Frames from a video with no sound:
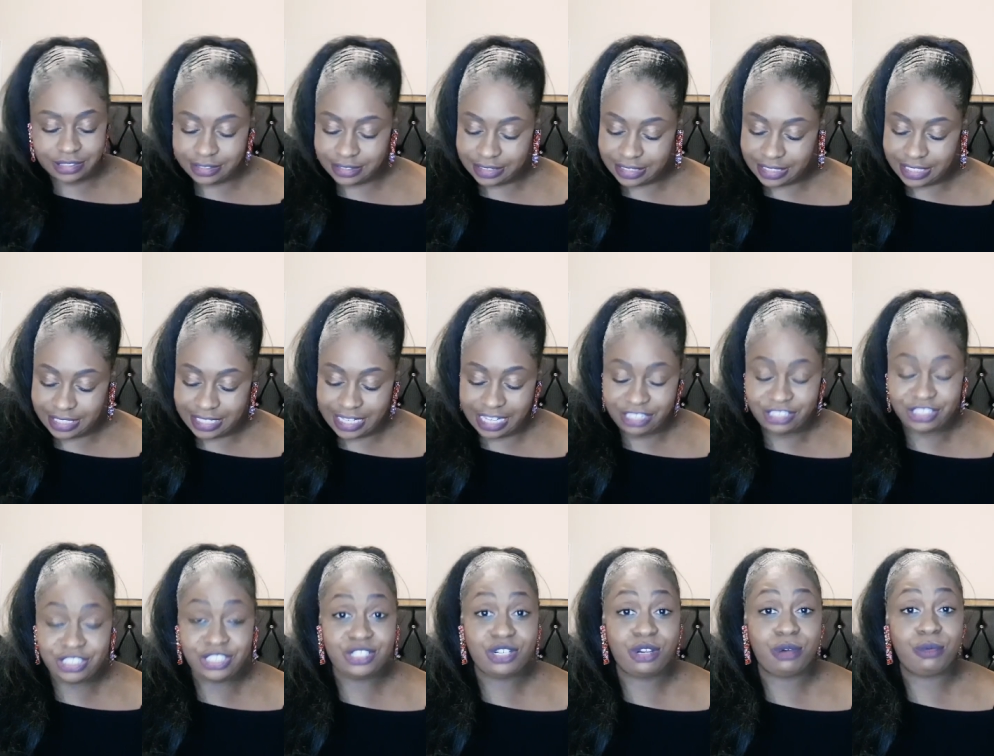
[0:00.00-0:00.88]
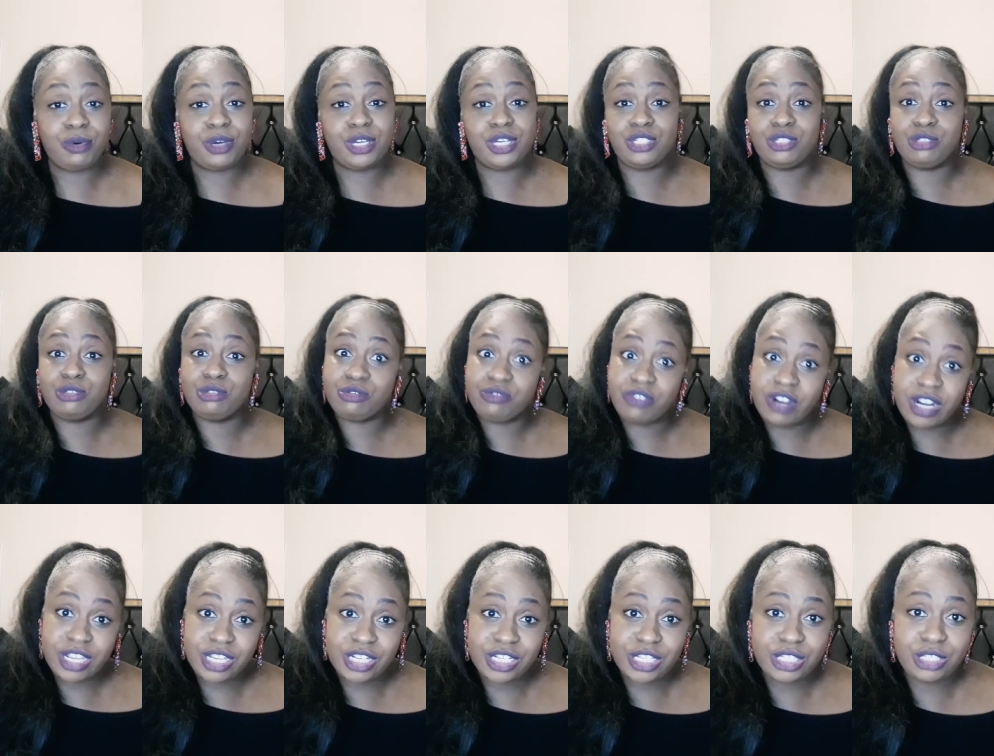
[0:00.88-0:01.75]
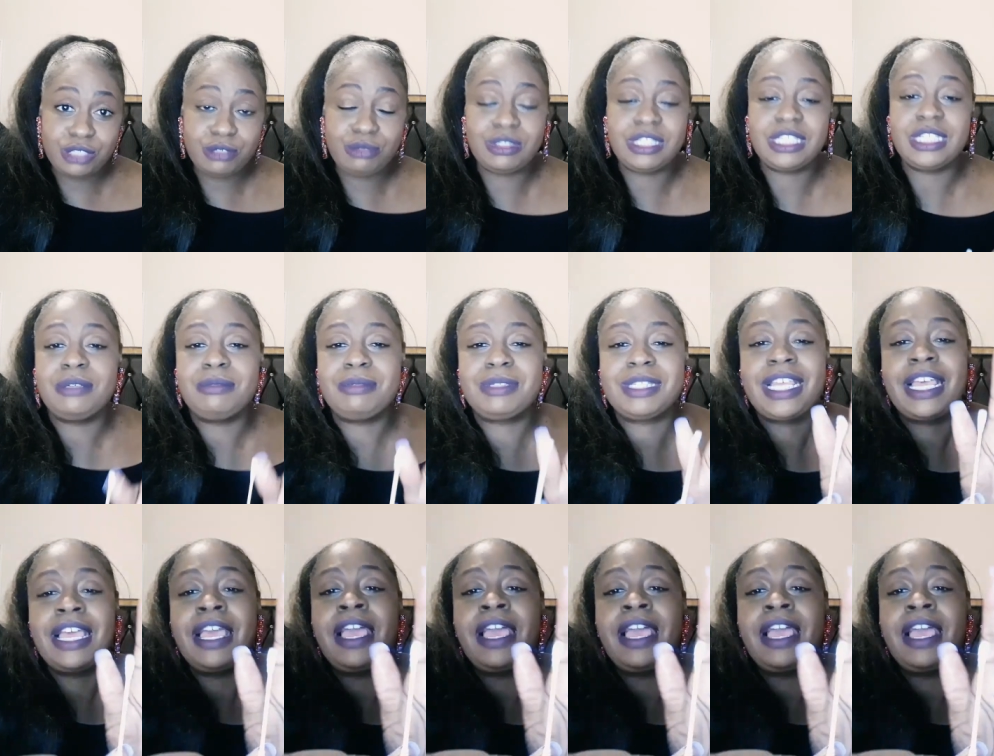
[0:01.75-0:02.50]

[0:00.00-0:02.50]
Yeah, now she don't want to use regular Q-tips.